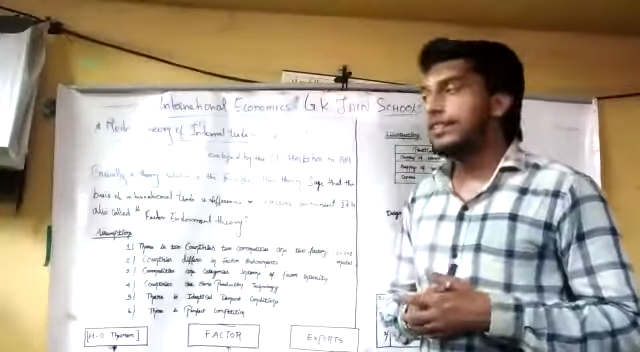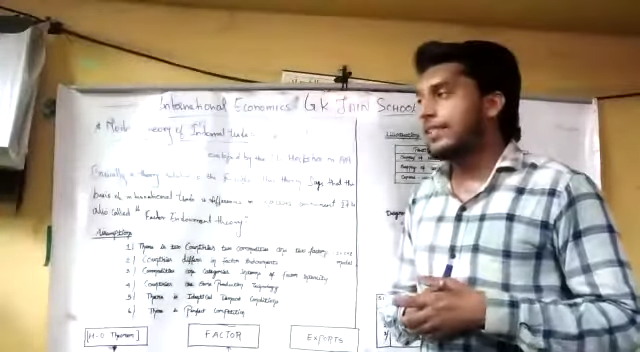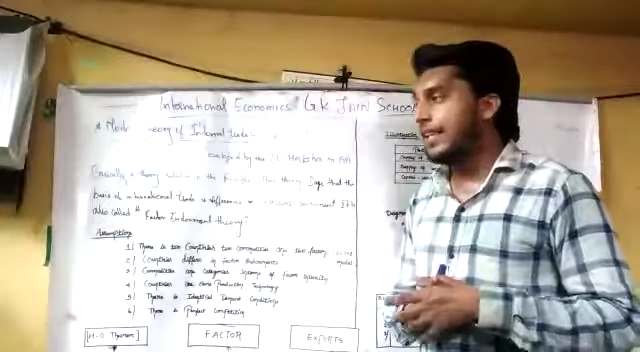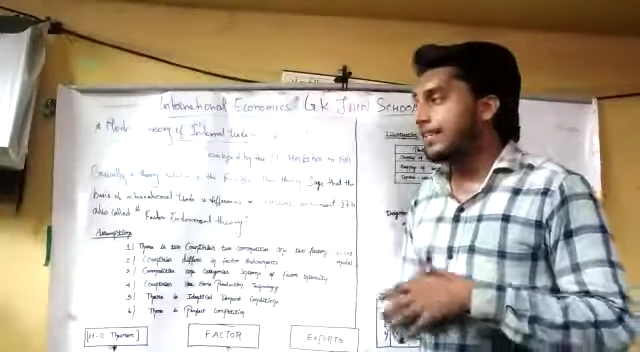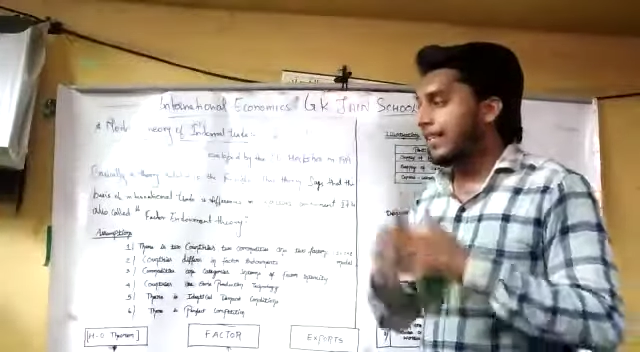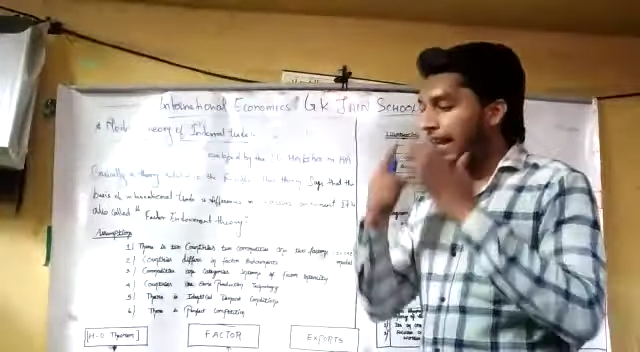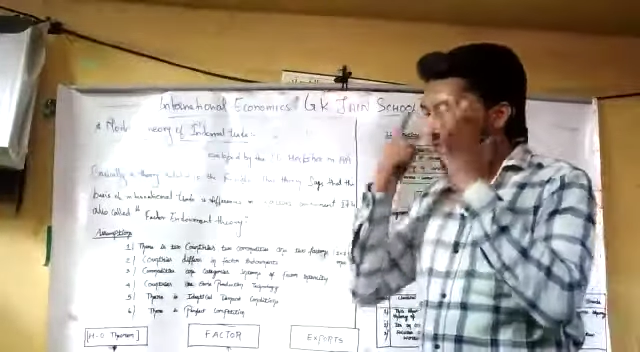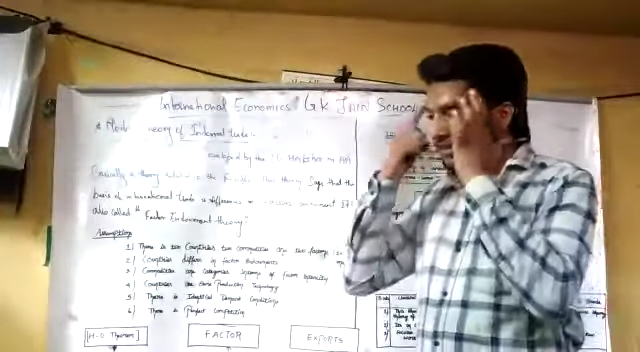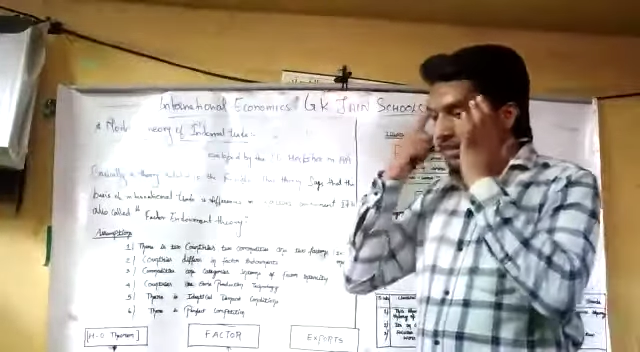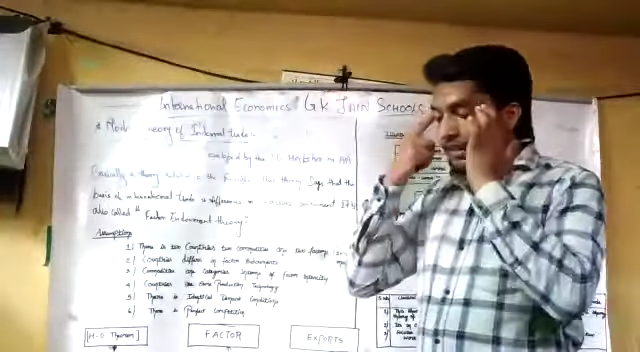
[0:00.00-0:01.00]
says
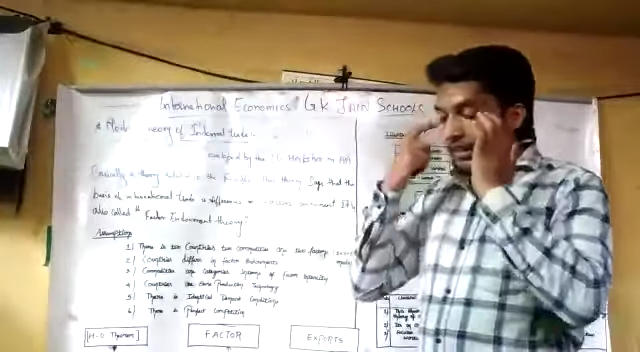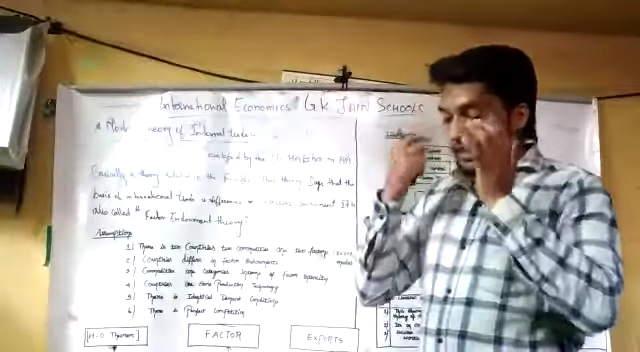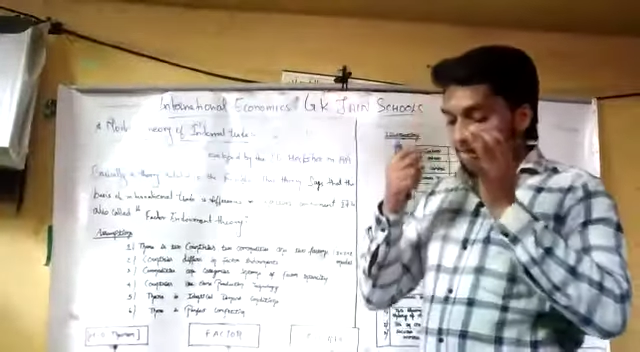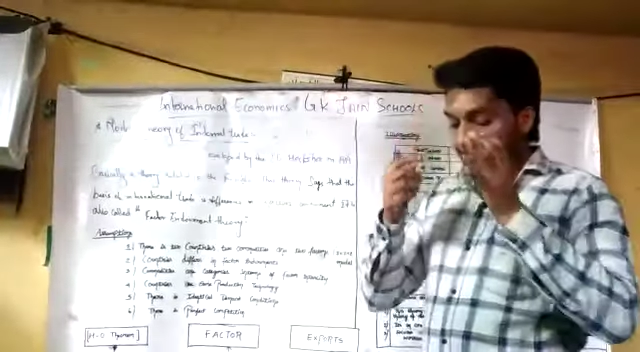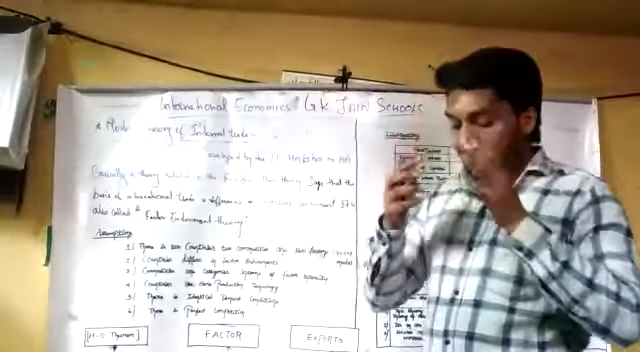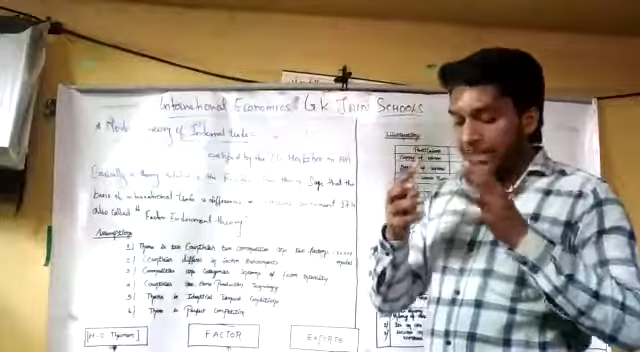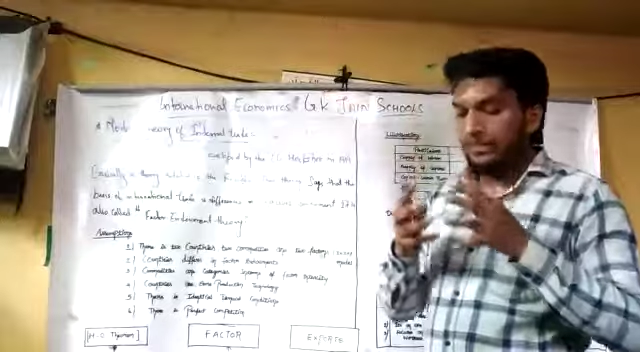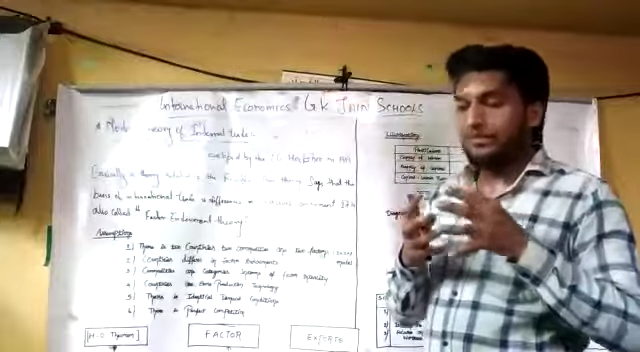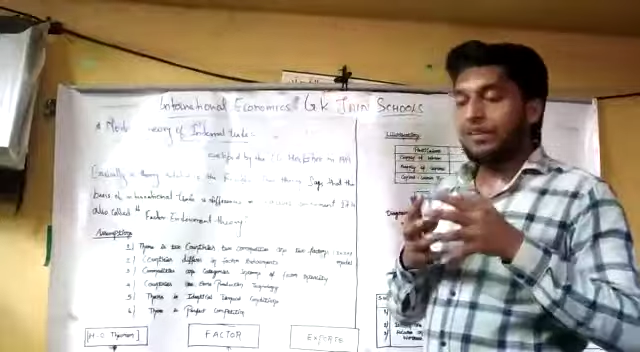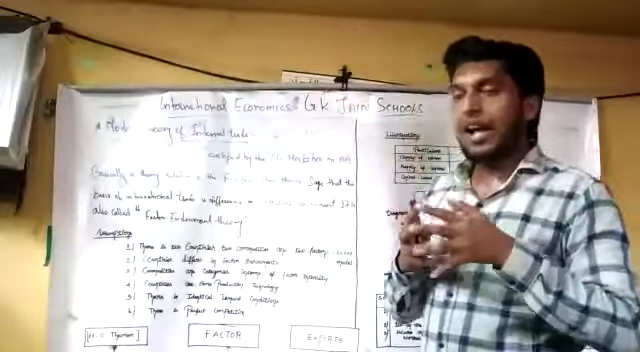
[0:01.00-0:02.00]
that every
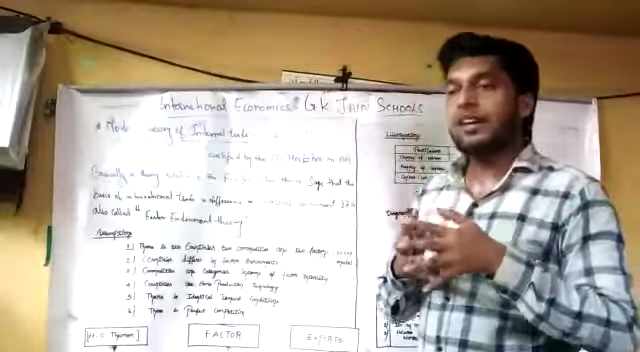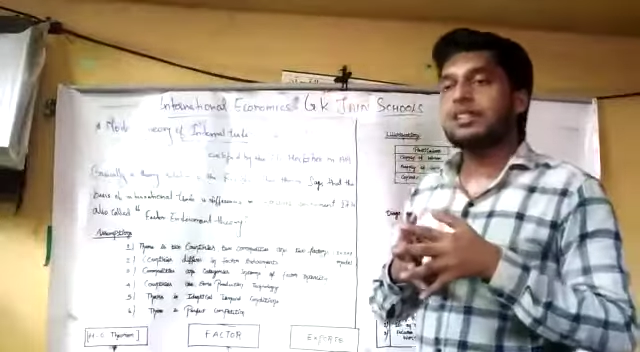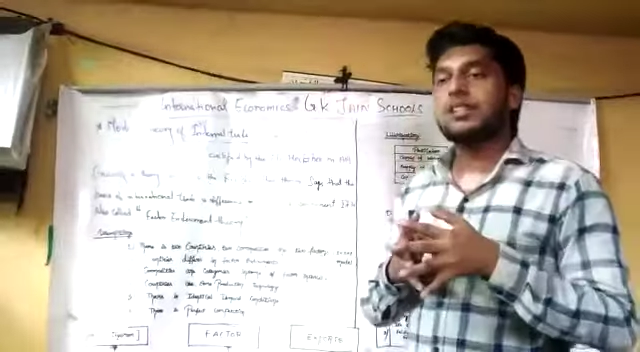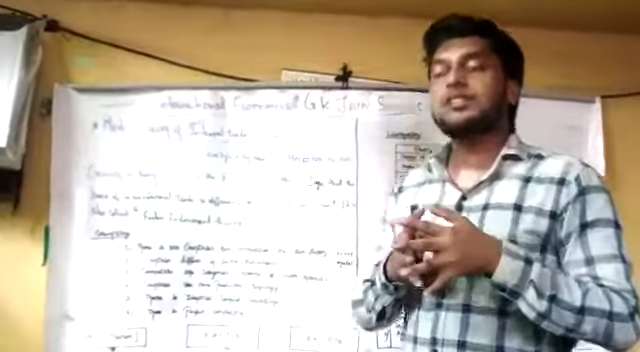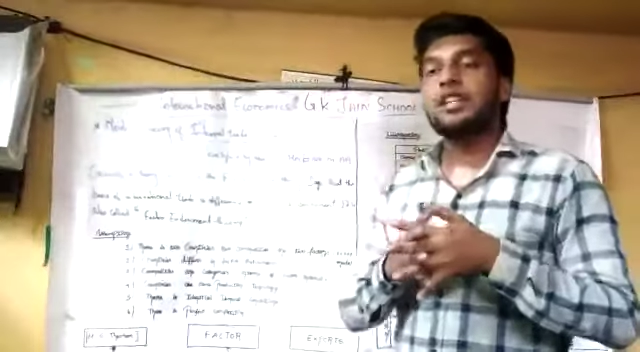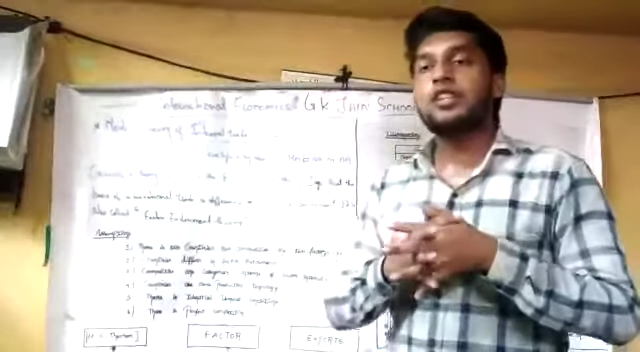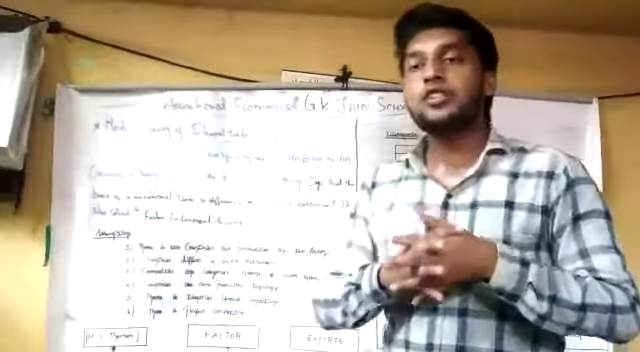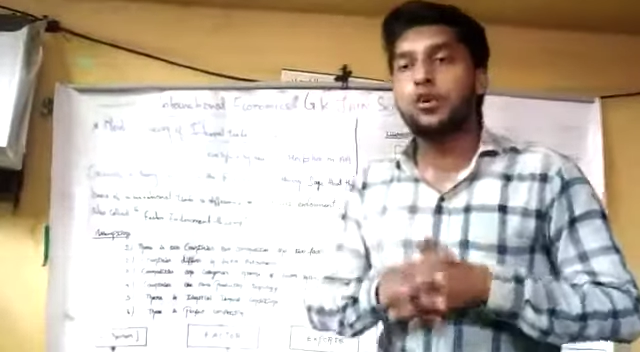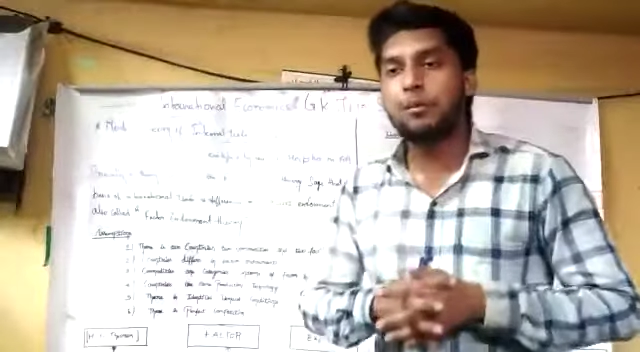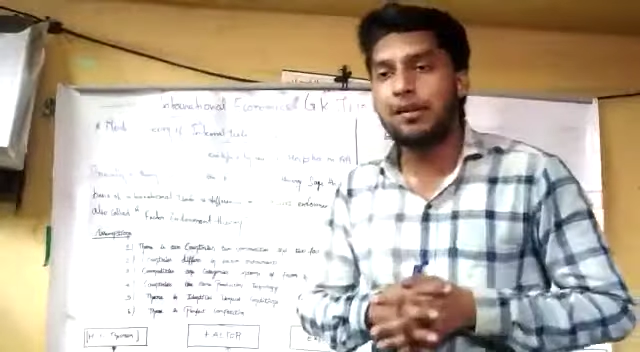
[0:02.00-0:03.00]
factors
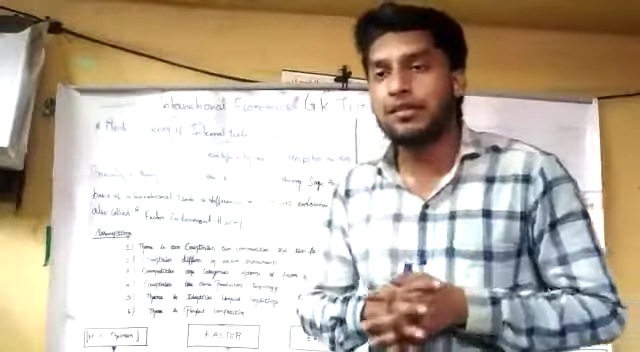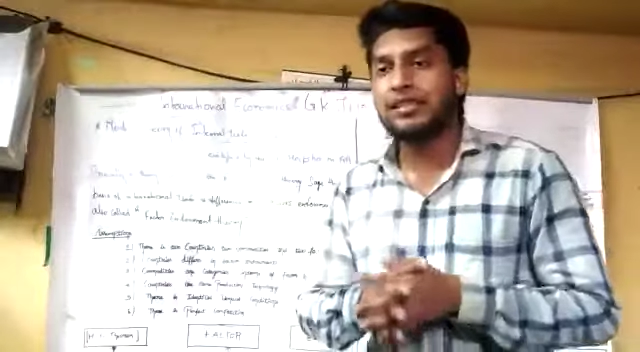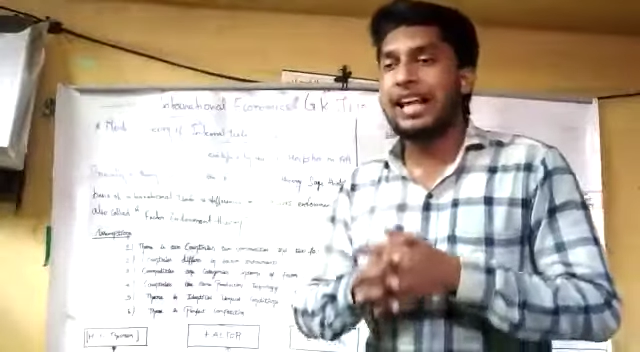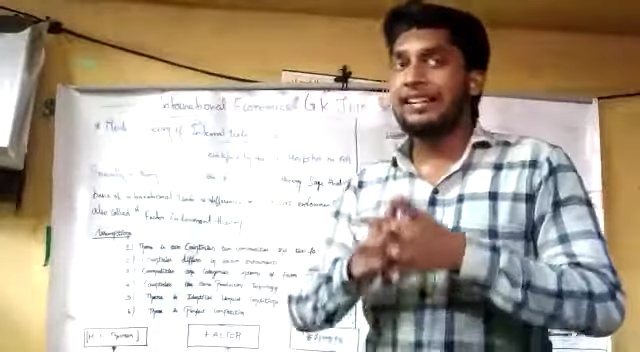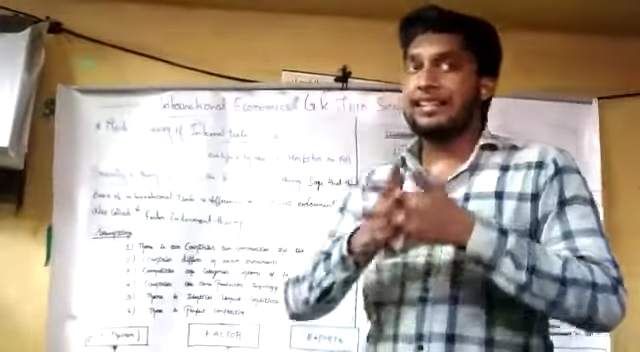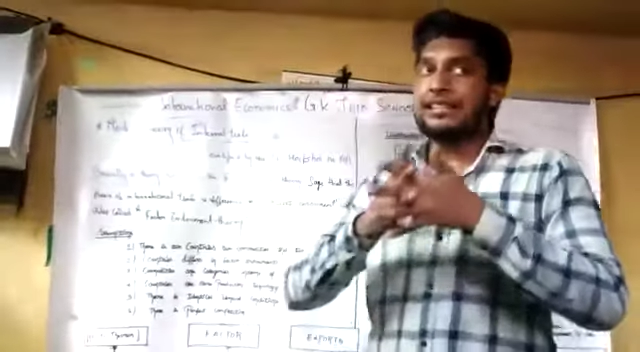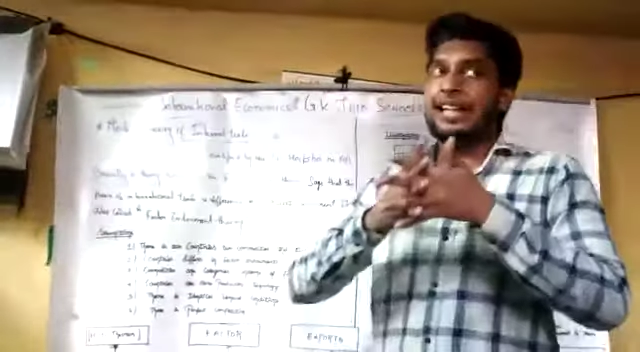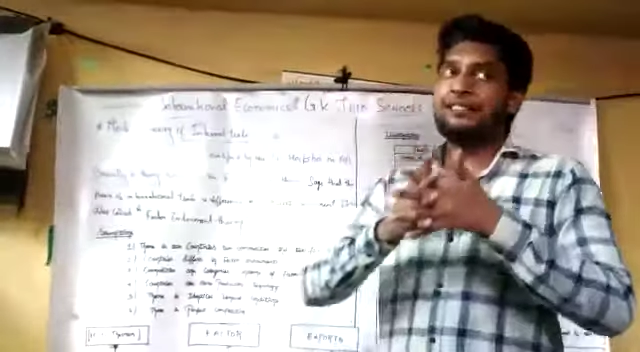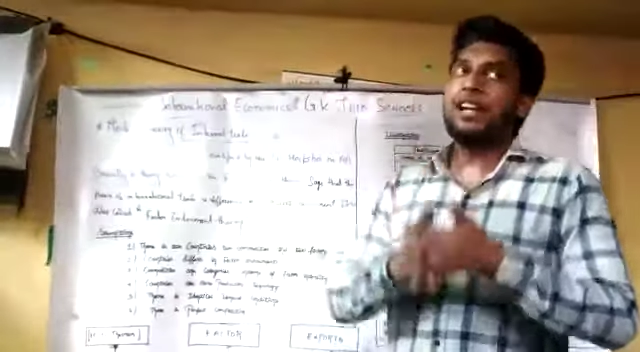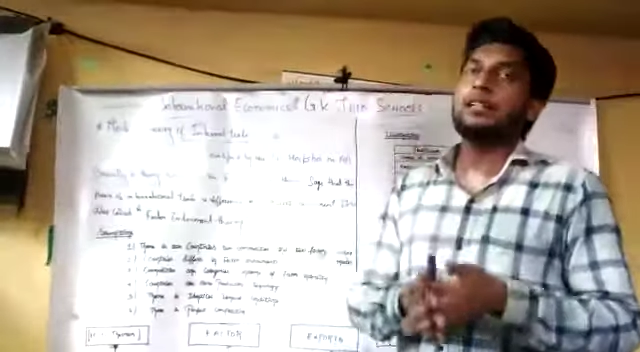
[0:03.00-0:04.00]
endowment that is
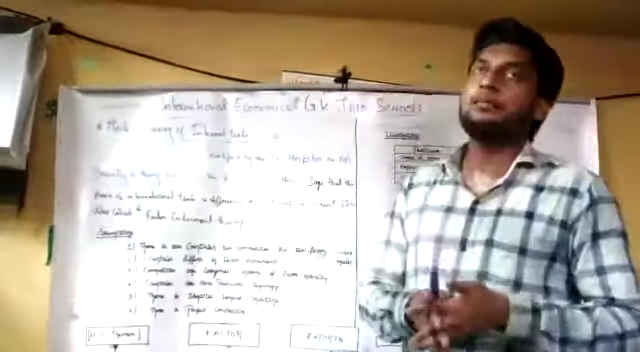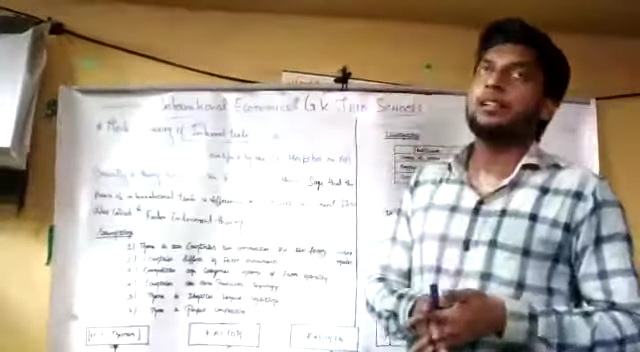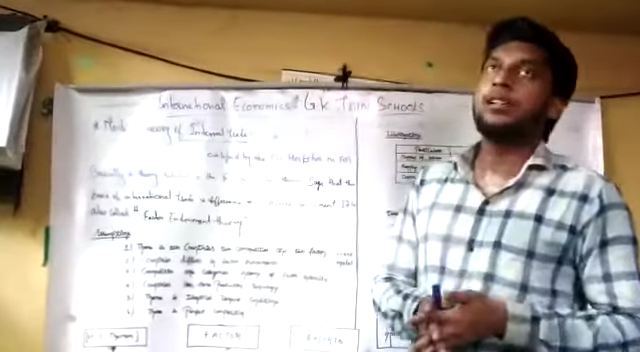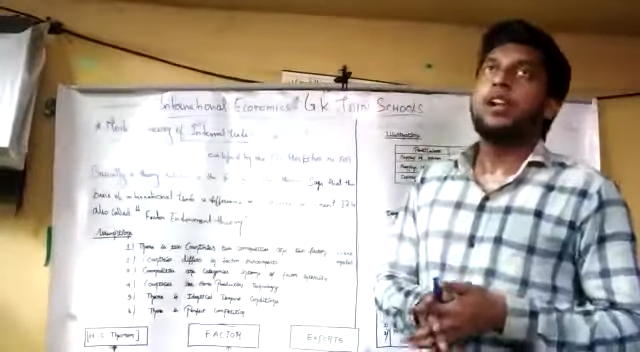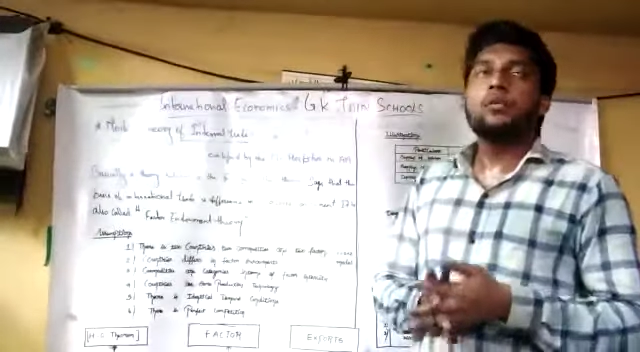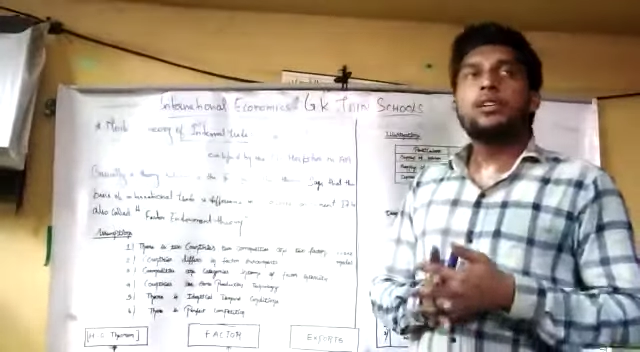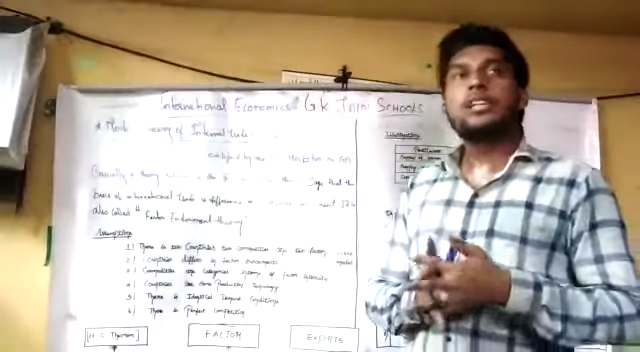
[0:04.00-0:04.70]
available, whether